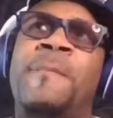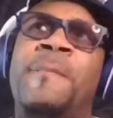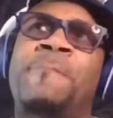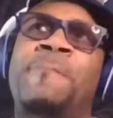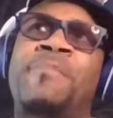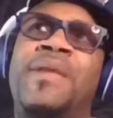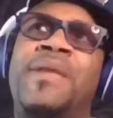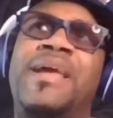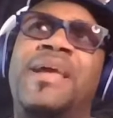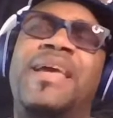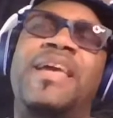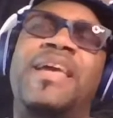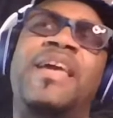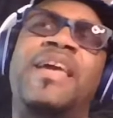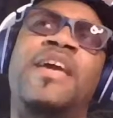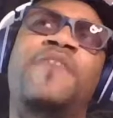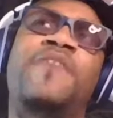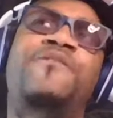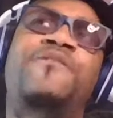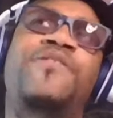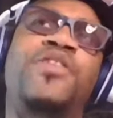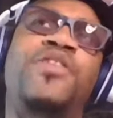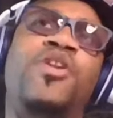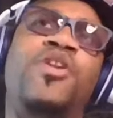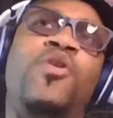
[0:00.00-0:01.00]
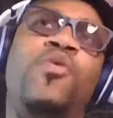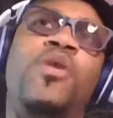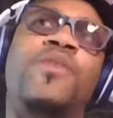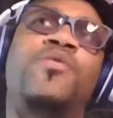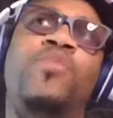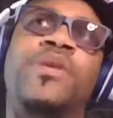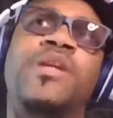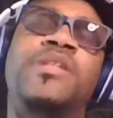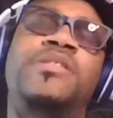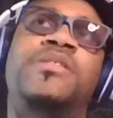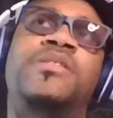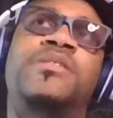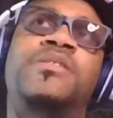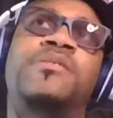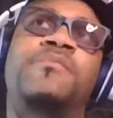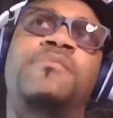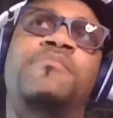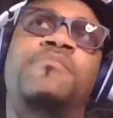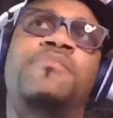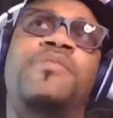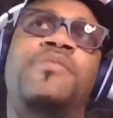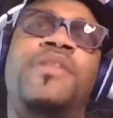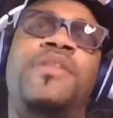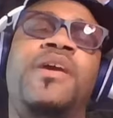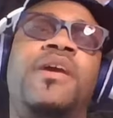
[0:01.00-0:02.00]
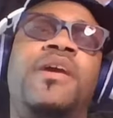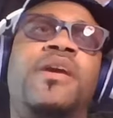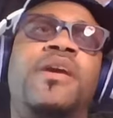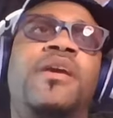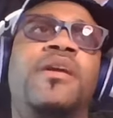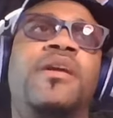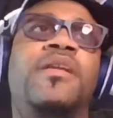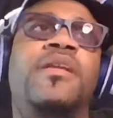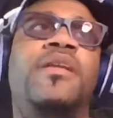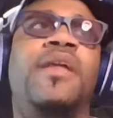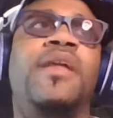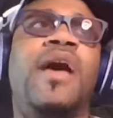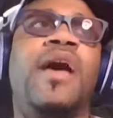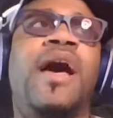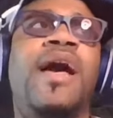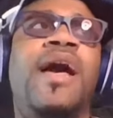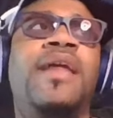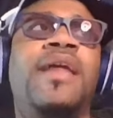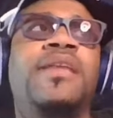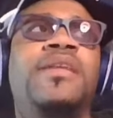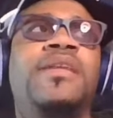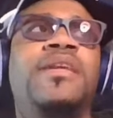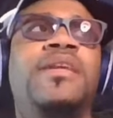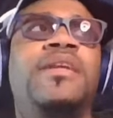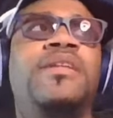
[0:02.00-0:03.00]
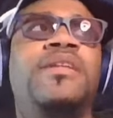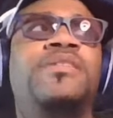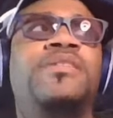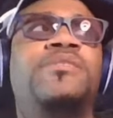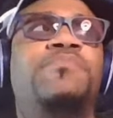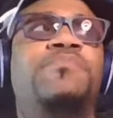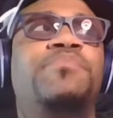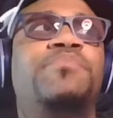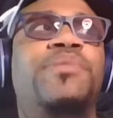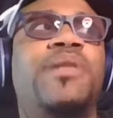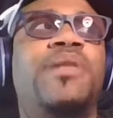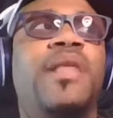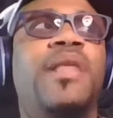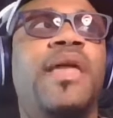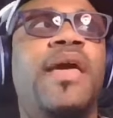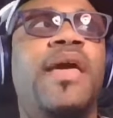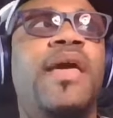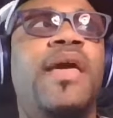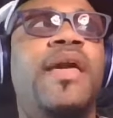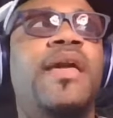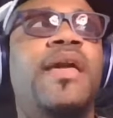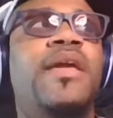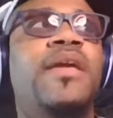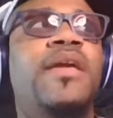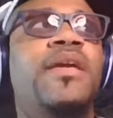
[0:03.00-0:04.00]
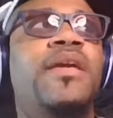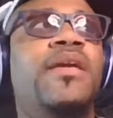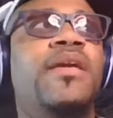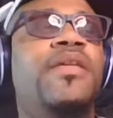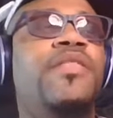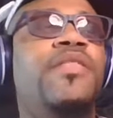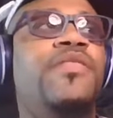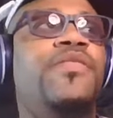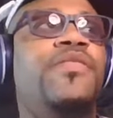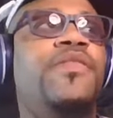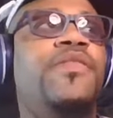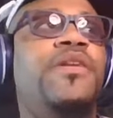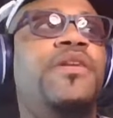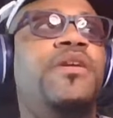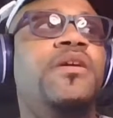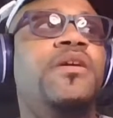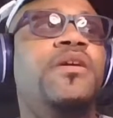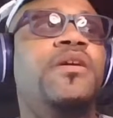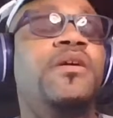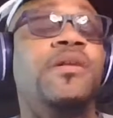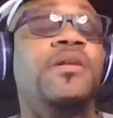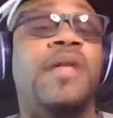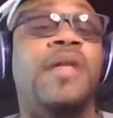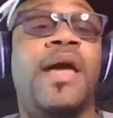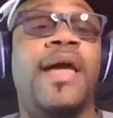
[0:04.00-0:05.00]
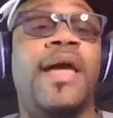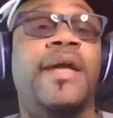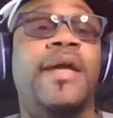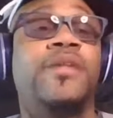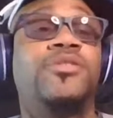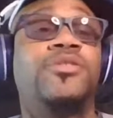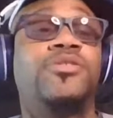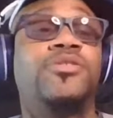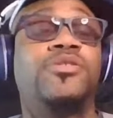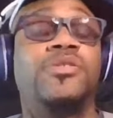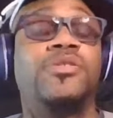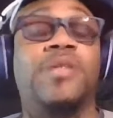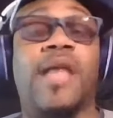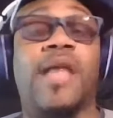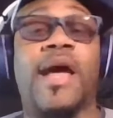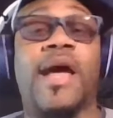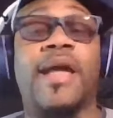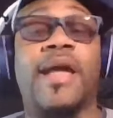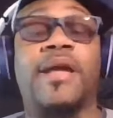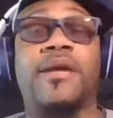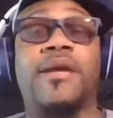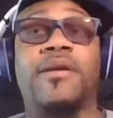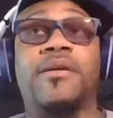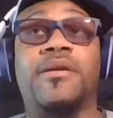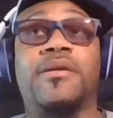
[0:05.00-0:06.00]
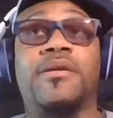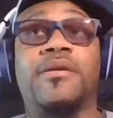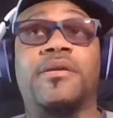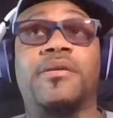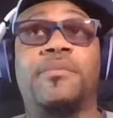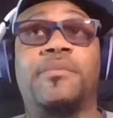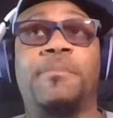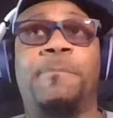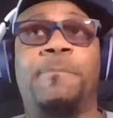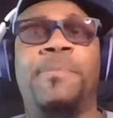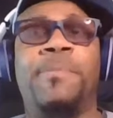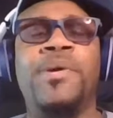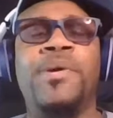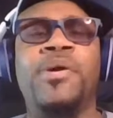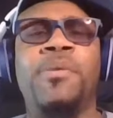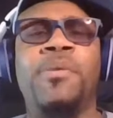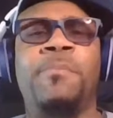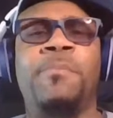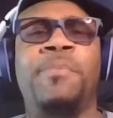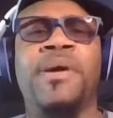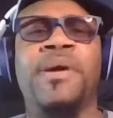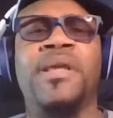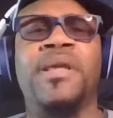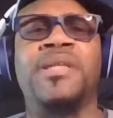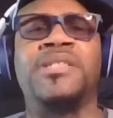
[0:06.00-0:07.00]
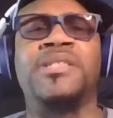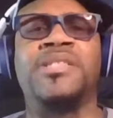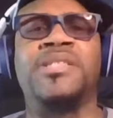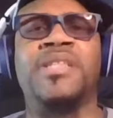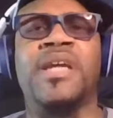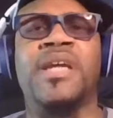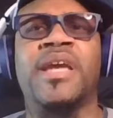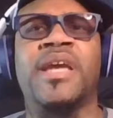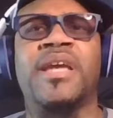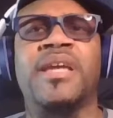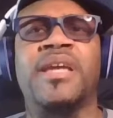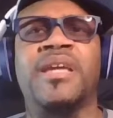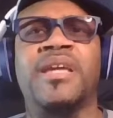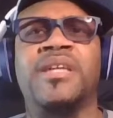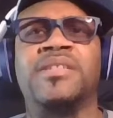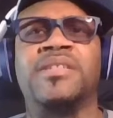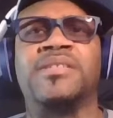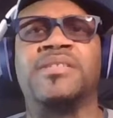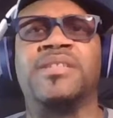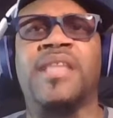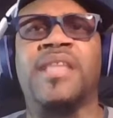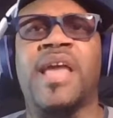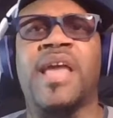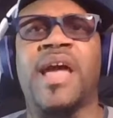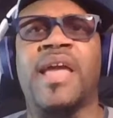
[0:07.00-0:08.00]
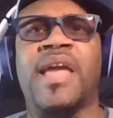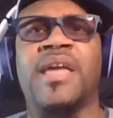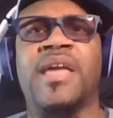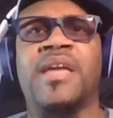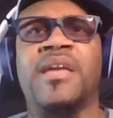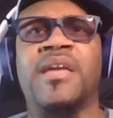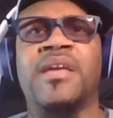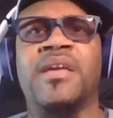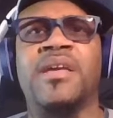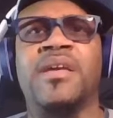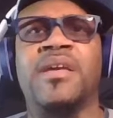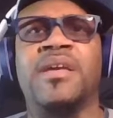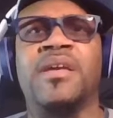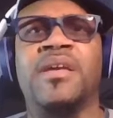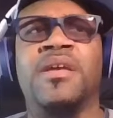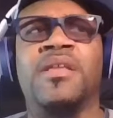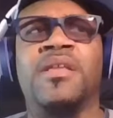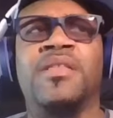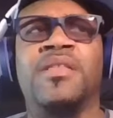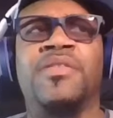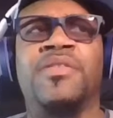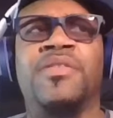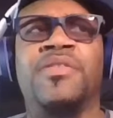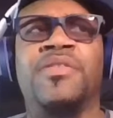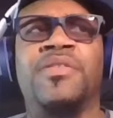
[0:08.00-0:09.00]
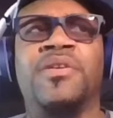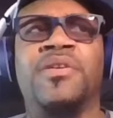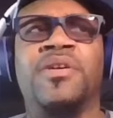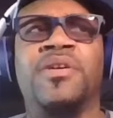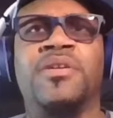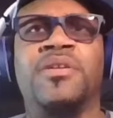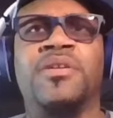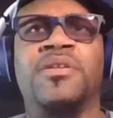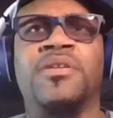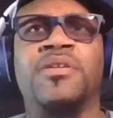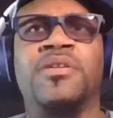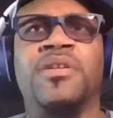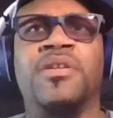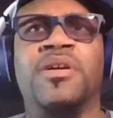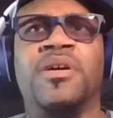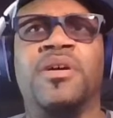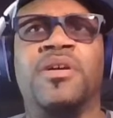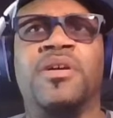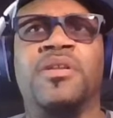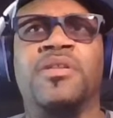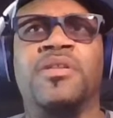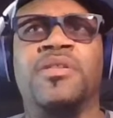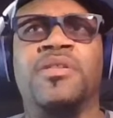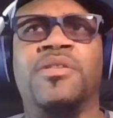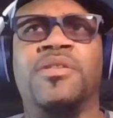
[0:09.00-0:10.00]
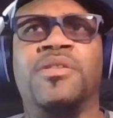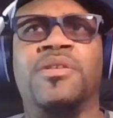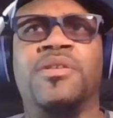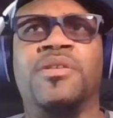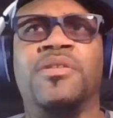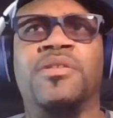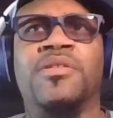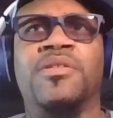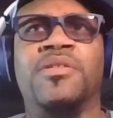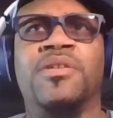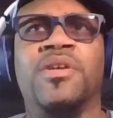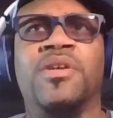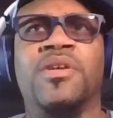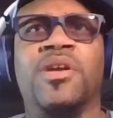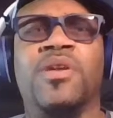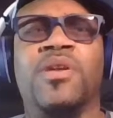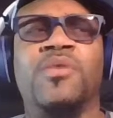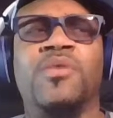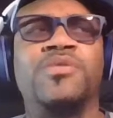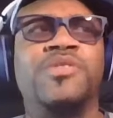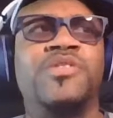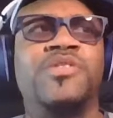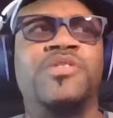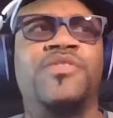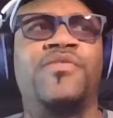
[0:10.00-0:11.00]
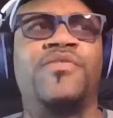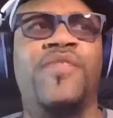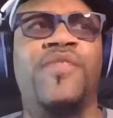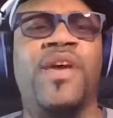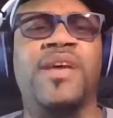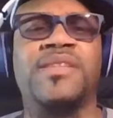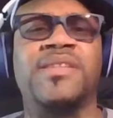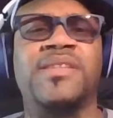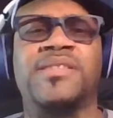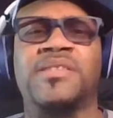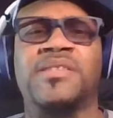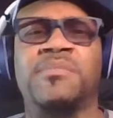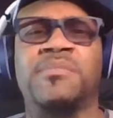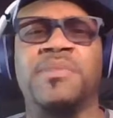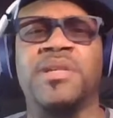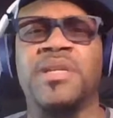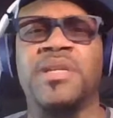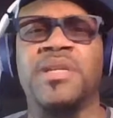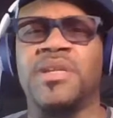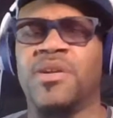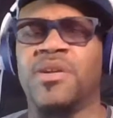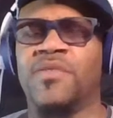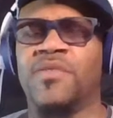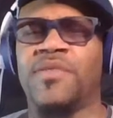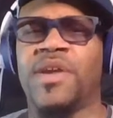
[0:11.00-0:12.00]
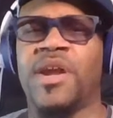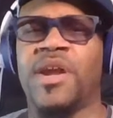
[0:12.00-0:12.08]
If for no other reason, then I need to play the like Bill Belichick is like the closest facsimile of